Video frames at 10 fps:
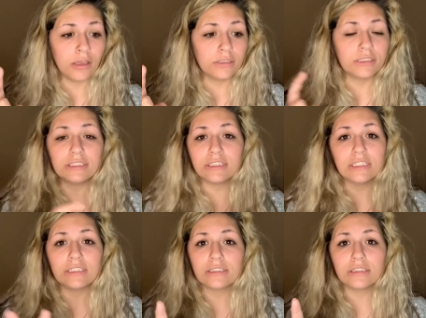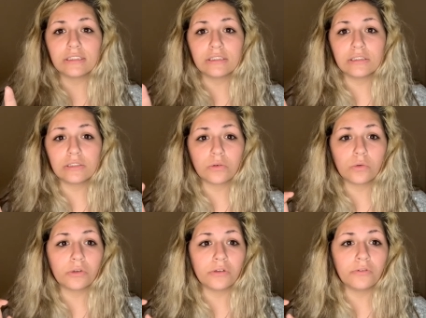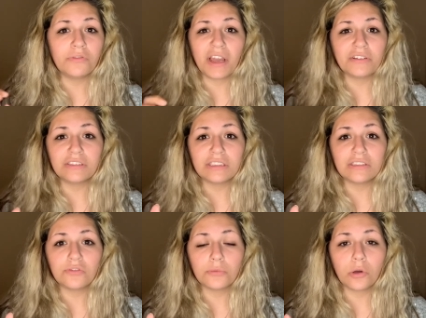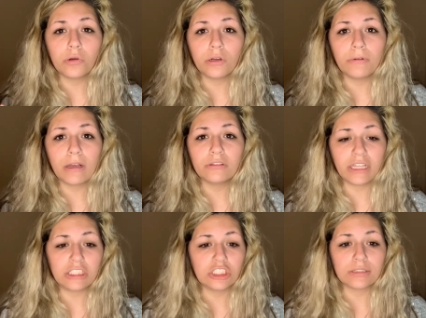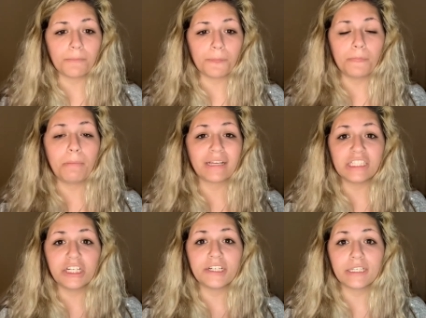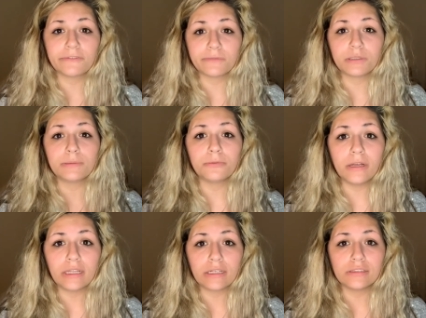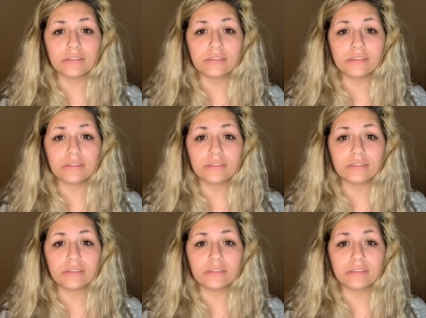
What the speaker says: diseases or viruses from going around, like just bacteria from spreading,